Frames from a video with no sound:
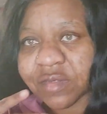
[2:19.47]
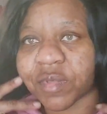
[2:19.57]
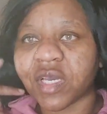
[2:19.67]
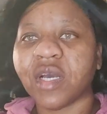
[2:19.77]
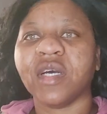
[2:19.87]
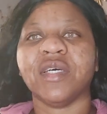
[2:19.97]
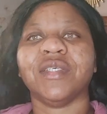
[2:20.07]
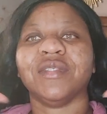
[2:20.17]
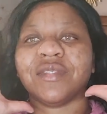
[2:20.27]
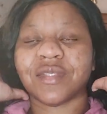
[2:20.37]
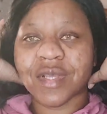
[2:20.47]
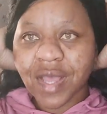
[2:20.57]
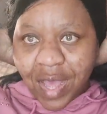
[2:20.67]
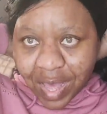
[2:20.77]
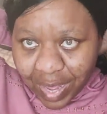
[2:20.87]
because
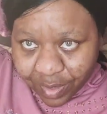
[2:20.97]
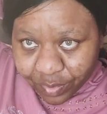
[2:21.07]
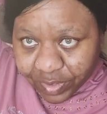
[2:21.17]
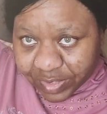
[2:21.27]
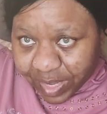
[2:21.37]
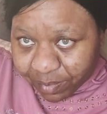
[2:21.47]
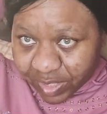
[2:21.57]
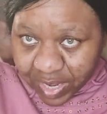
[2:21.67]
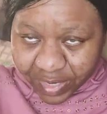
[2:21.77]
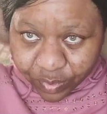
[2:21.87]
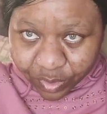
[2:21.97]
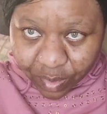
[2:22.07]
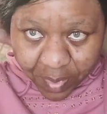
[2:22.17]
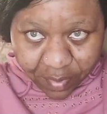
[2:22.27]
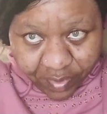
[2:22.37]
I do the same thing I do to
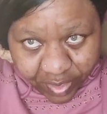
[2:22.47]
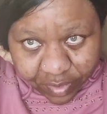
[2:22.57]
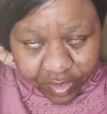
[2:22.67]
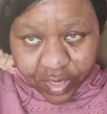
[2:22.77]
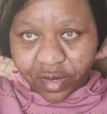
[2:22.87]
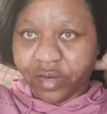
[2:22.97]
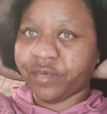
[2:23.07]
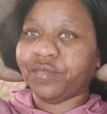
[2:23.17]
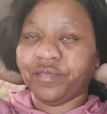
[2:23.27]
my regular hair.